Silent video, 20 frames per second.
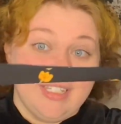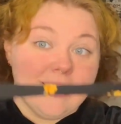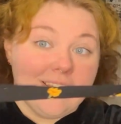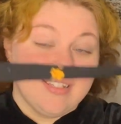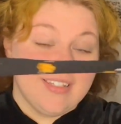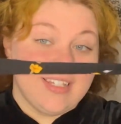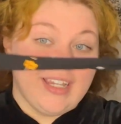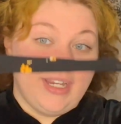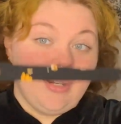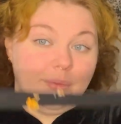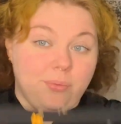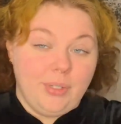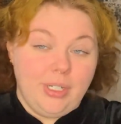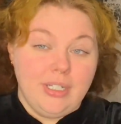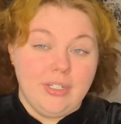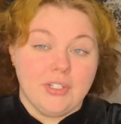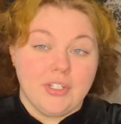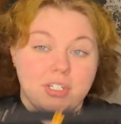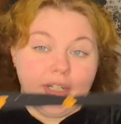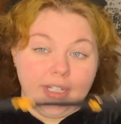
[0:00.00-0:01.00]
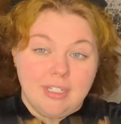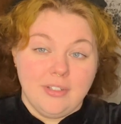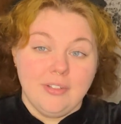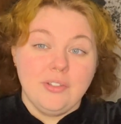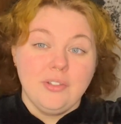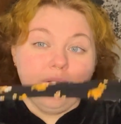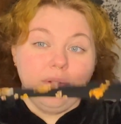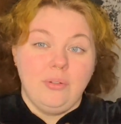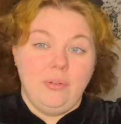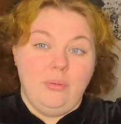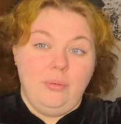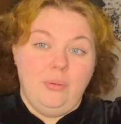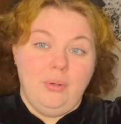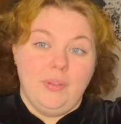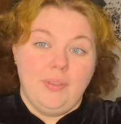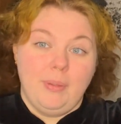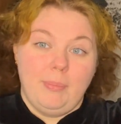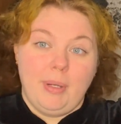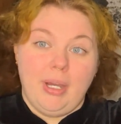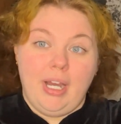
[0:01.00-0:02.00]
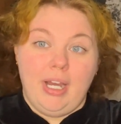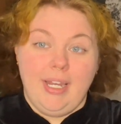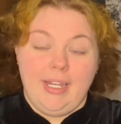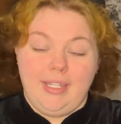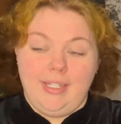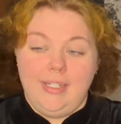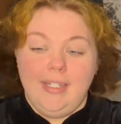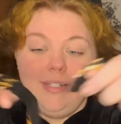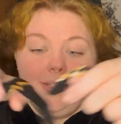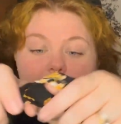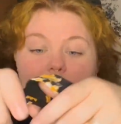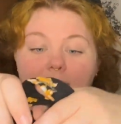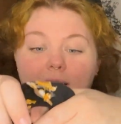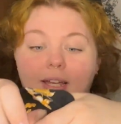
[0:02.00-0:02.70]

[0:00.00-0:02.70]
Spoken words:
since I reached into the pocket,